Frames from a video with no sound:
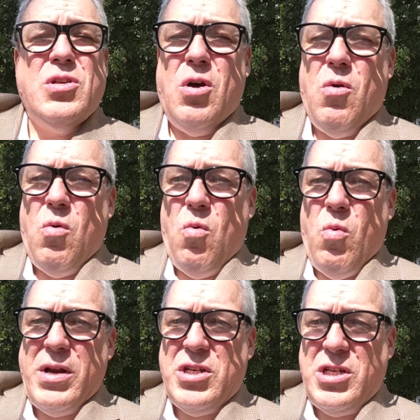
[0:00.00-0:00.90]
So
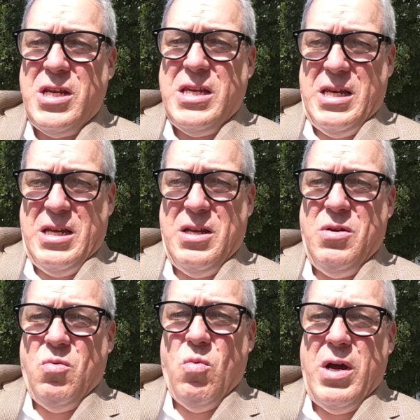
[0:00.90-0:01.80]
what she did
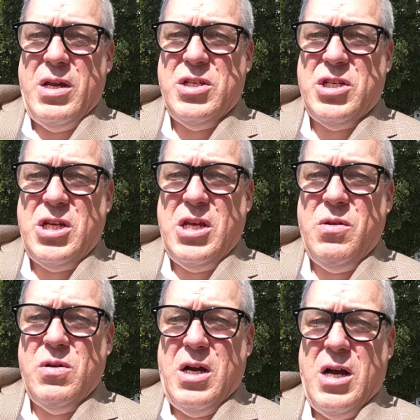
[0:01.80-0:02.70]
was
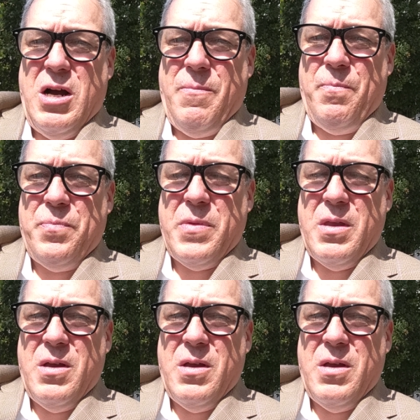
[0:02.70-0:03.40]
she um,